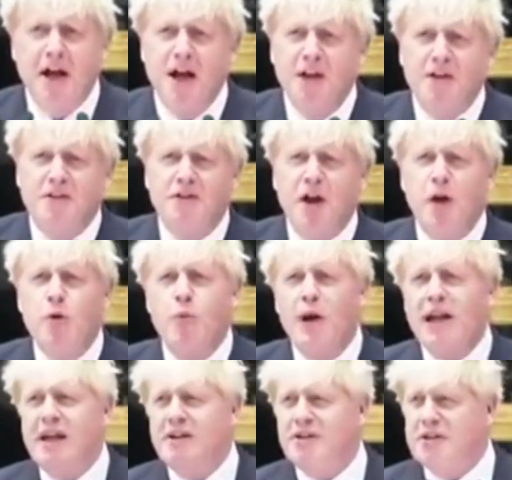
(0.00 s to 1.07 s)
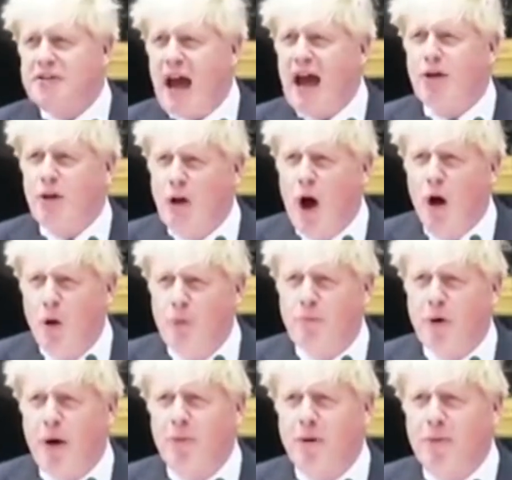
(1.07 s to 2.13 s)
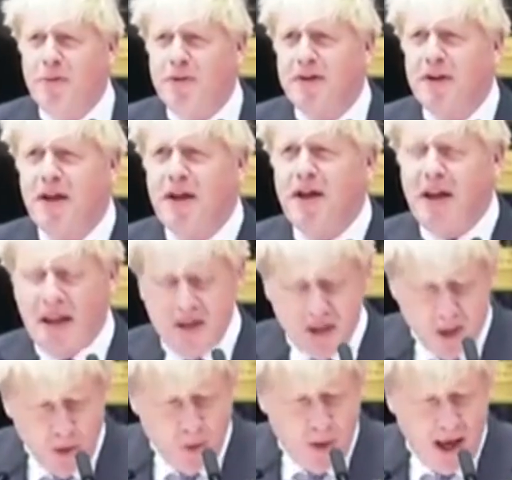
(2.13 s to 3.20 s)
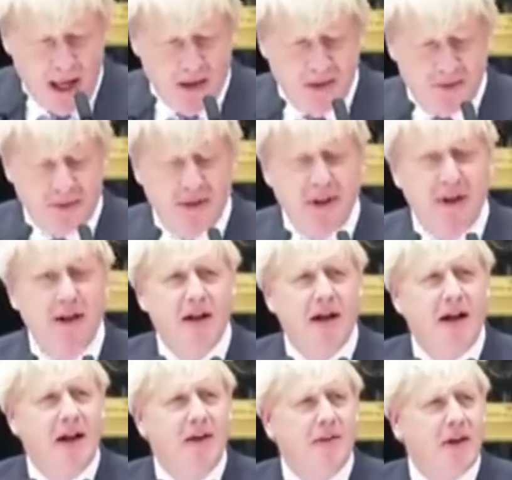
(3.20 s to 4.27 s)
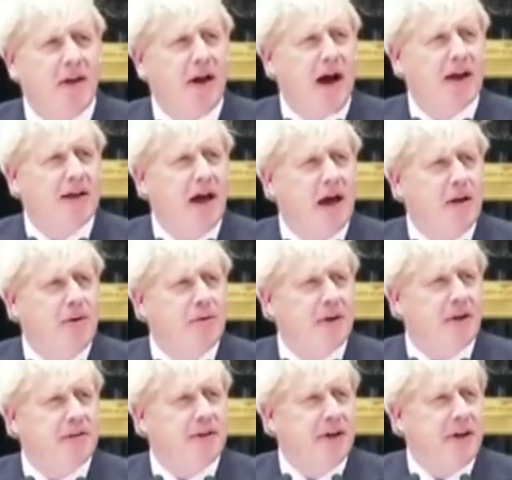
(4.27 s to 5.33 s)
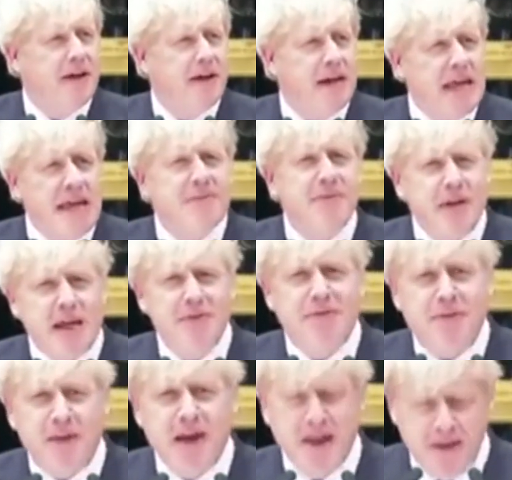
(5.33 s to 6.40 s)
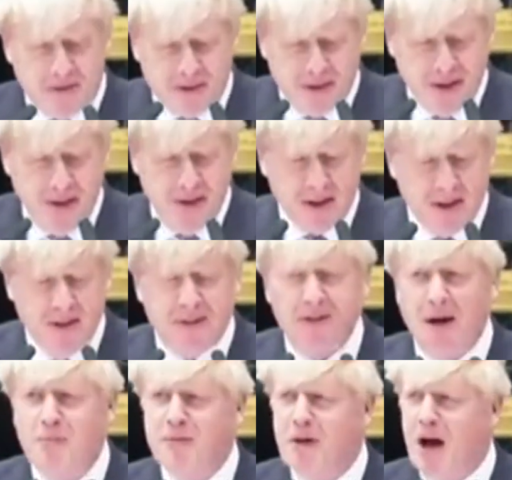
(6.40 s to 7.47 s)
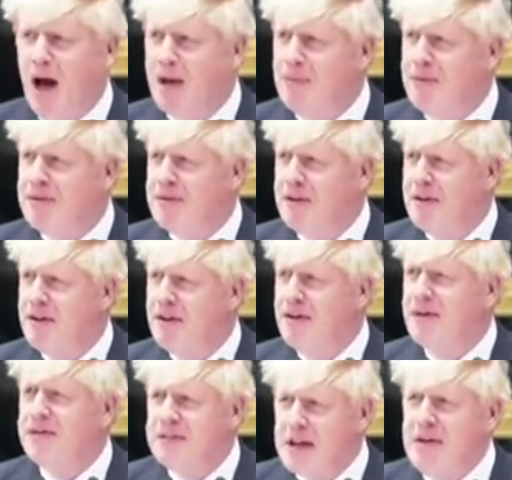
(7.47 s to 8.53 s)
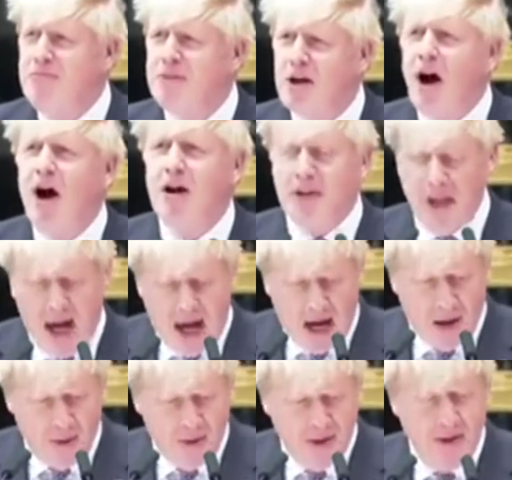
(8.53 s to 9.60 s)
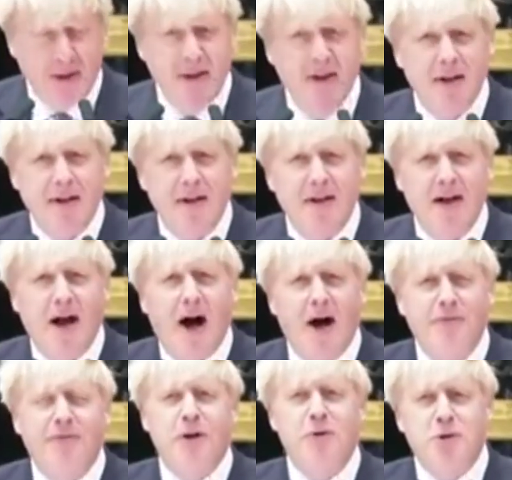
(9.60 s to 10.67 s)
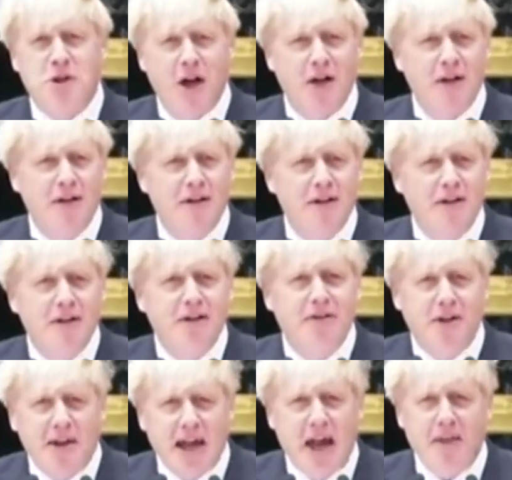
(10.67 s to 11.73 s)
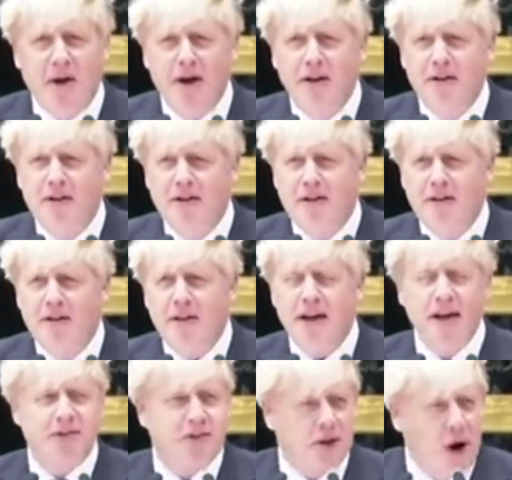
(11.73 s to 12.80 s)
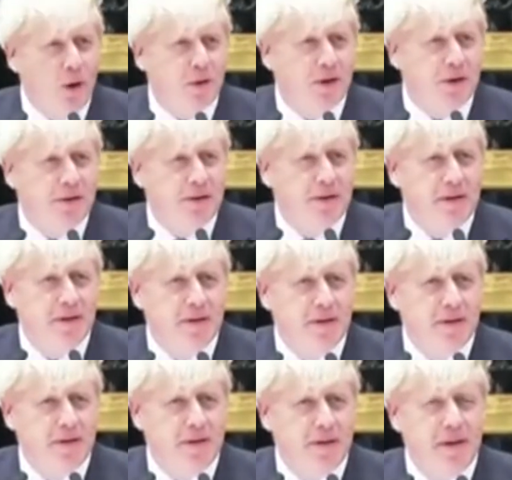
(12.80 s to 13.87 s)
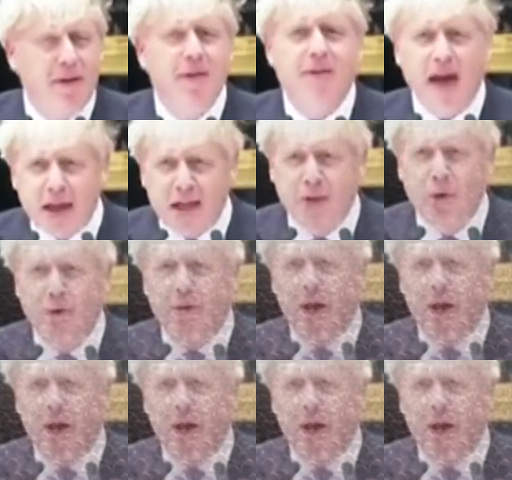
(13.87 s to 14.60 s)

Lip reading: and so willing to tackle old problems in new ways that I know that even if things can sometimes seem dark now, our future together is golden. Thank you